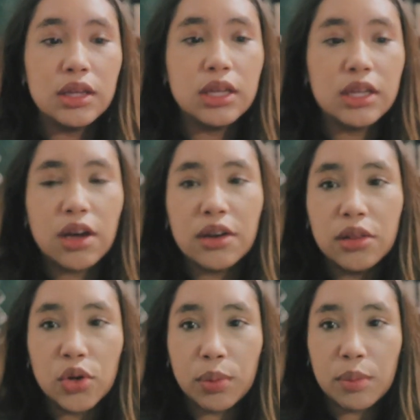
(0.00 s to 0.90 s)
it got a
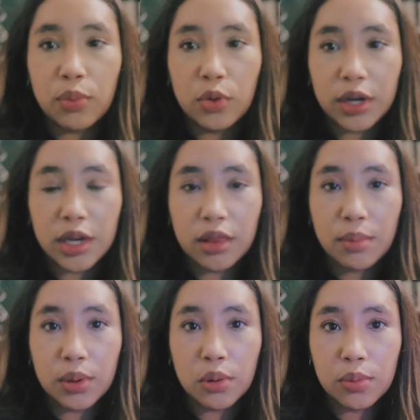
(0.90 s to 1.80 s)
little bit boring in the
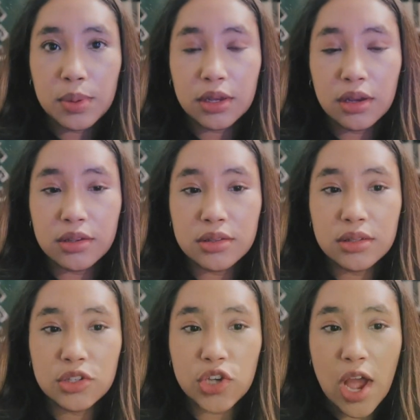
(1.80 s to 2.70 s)
middle
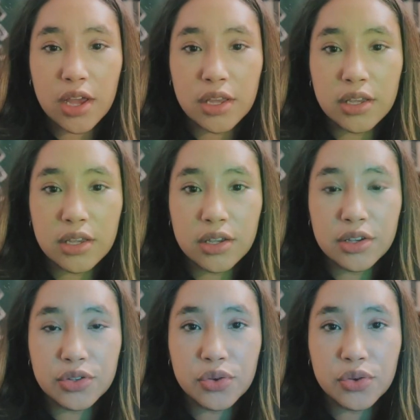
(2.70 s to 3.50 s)
because Jack, he is